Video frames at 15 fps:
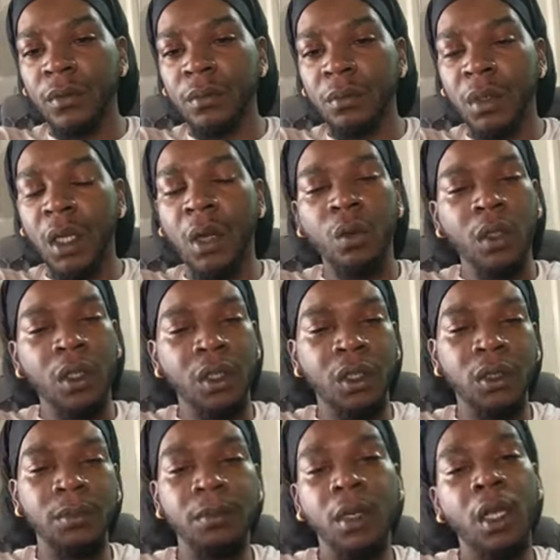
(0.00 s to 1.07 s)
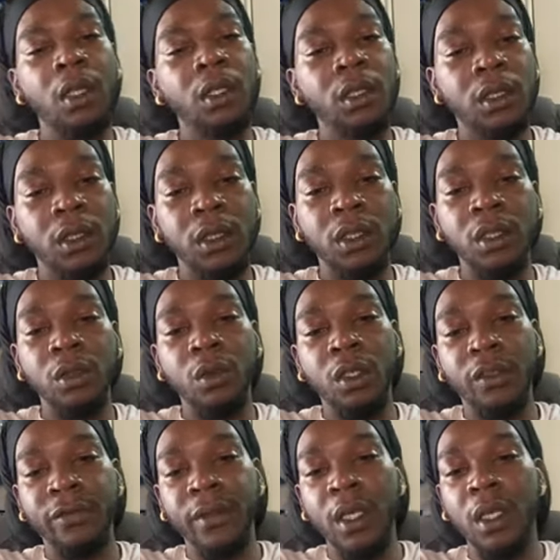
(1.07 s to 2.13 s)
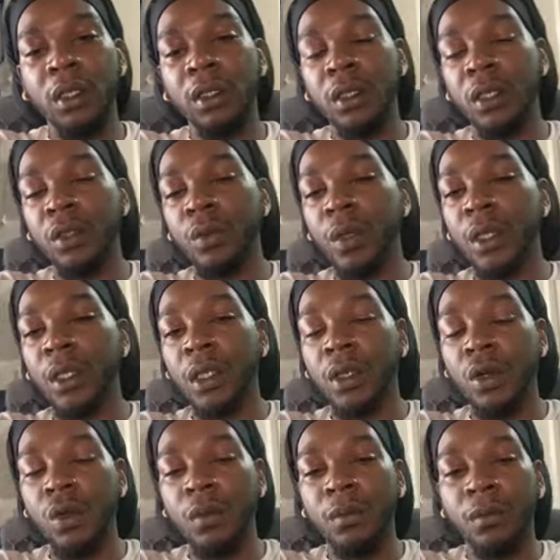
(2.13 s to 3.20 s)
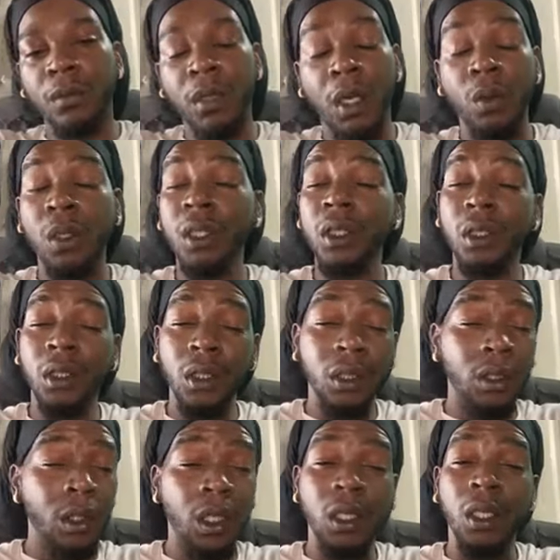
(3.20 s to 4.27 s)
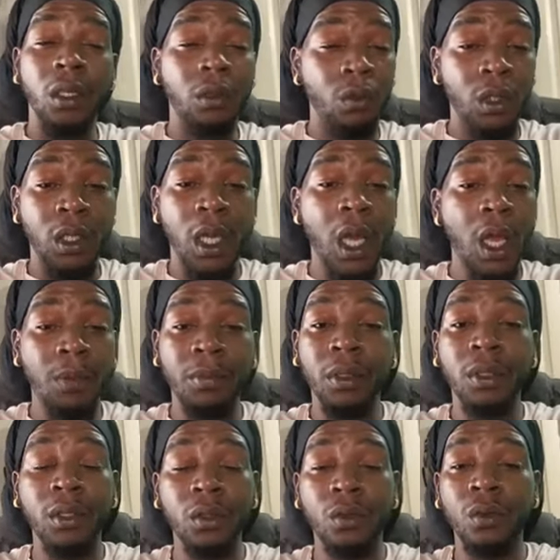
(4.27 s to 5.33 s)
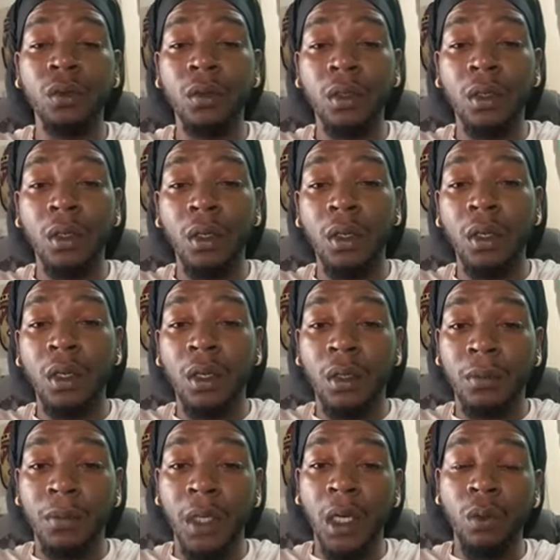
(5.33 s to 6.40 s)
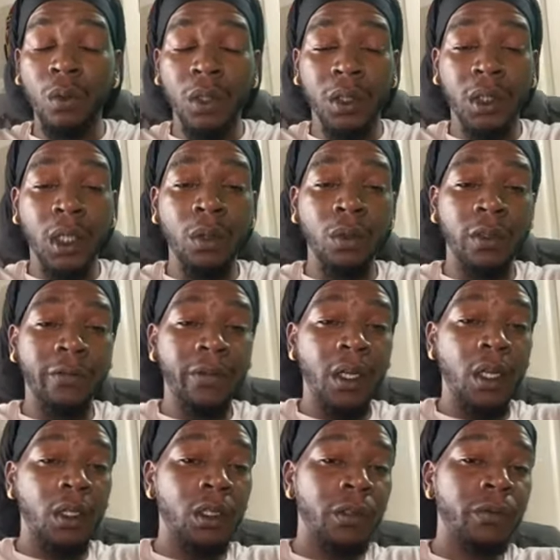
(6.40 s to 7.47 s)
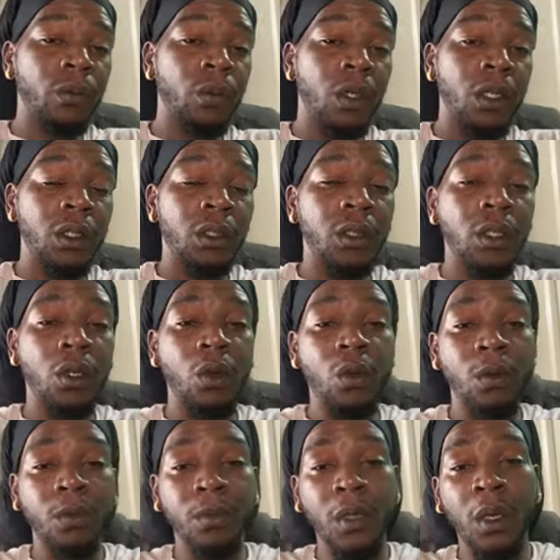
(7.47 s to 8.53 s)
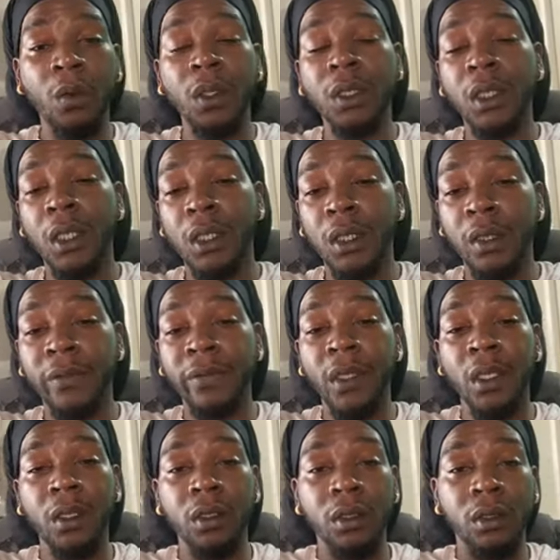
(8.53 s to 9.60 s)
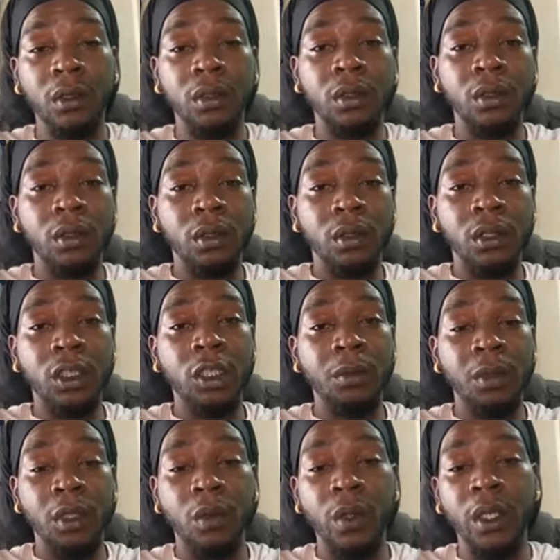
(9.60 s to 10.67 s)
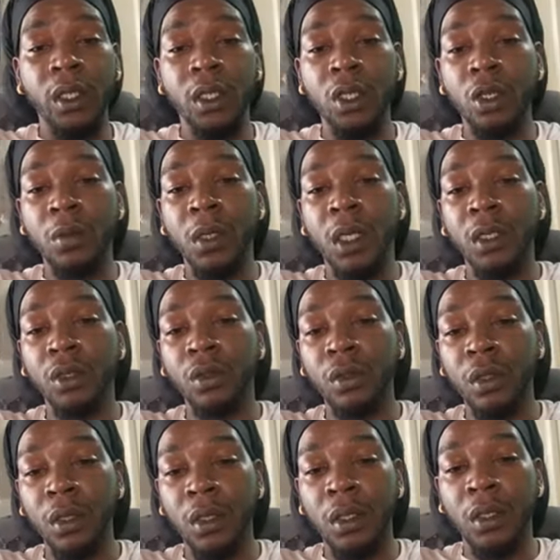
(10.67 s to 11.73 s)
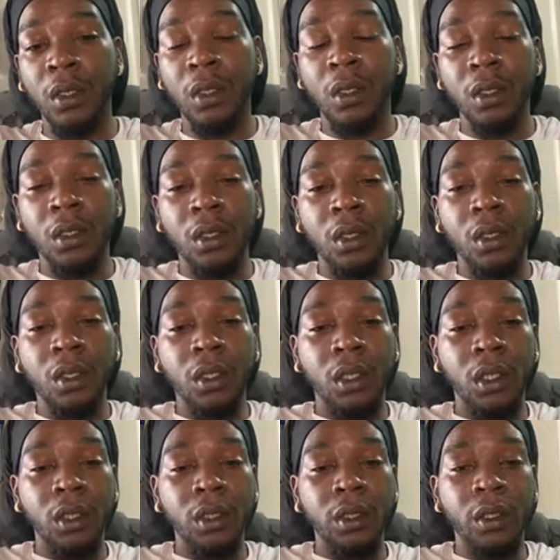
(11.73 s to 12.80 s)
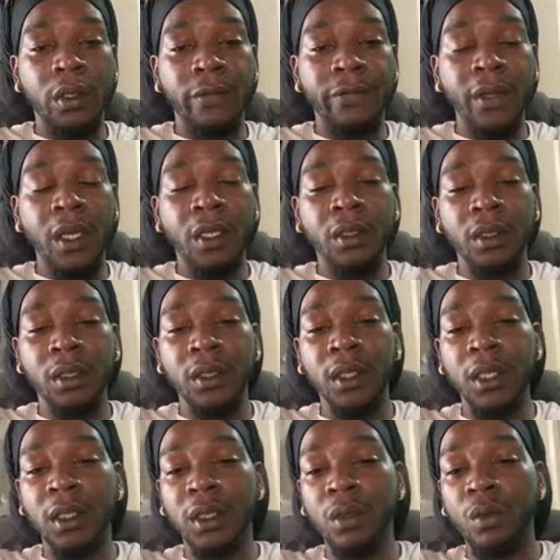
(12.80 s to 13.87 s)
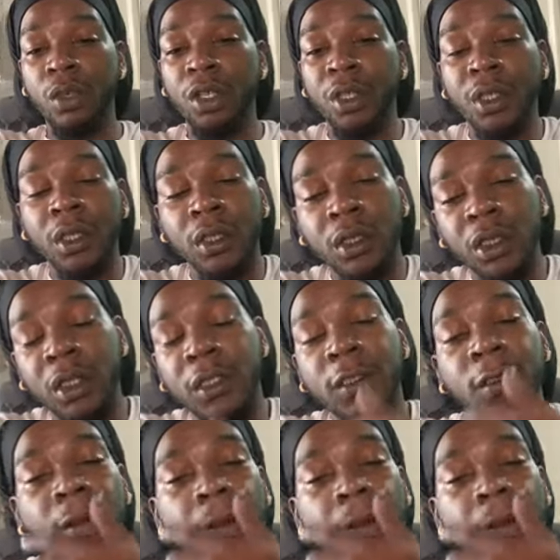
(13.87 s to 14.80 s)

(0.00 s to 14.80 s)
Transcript: But I wish your brother and sister would have found another way to cope. I wish it, none of it would have happened to you. But I wish they would have found different ways to cope. I wish they could have found a similar way to cope like you did and uh, found success in work and just